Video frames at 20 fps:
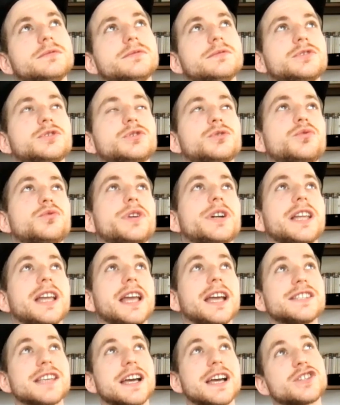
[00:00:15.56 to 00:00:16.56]
it's really
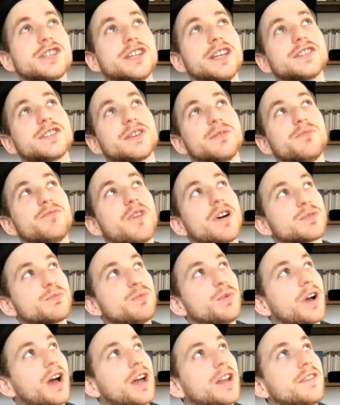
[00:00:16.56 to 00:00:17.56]
it's actually it's a much
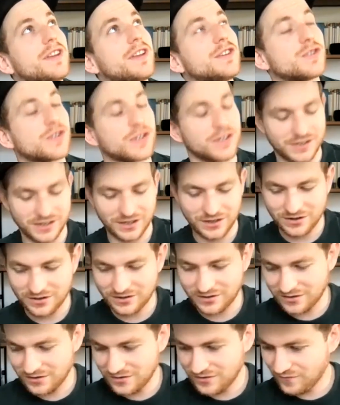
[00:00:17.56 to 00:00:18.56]
more kind of interesting
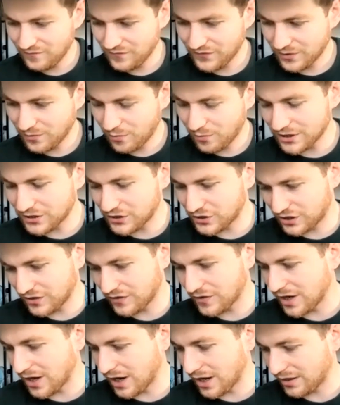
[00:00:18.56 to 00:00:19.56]
question
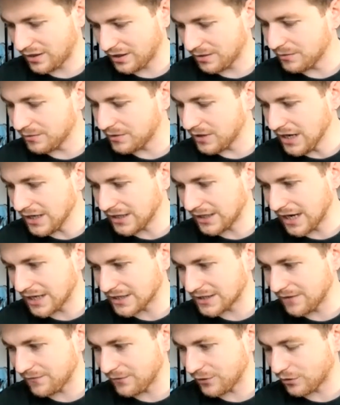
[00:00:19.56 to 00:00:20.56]
than I think it
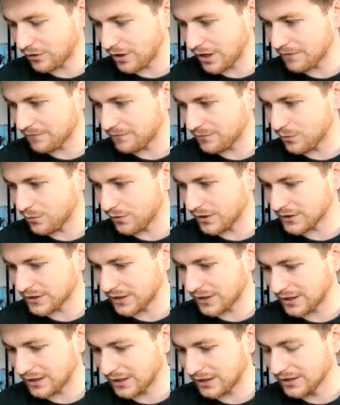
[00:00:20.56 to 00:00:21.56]
gets given credit for because I
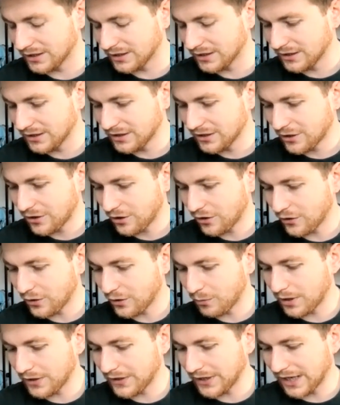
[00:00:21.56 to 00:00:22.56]
think on the
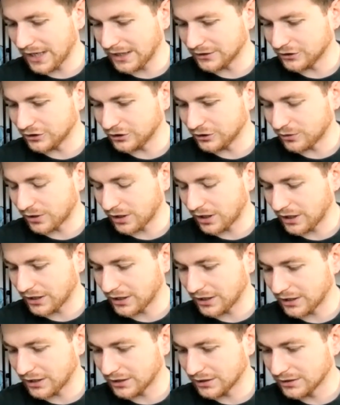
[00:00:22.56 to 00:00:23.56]
one hand you kind
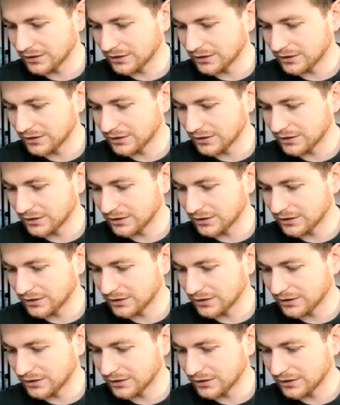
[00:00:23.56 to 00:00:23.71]
of